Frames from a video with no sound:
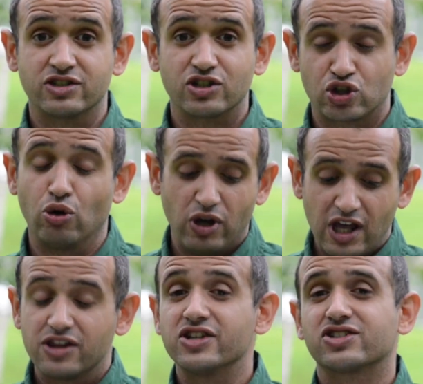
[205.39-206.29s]
So
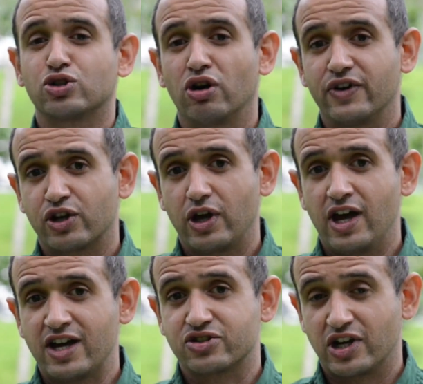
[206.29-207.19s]
this sort of
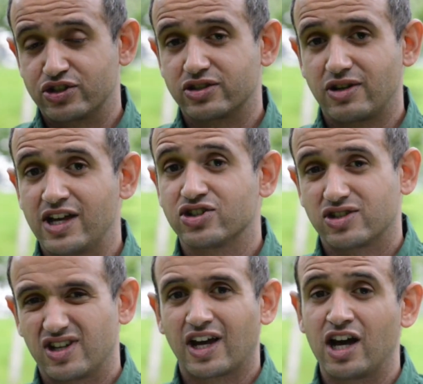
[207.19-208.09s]
exercise is
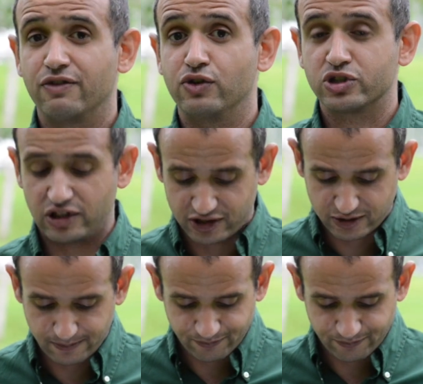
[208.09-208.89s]
kind of useless.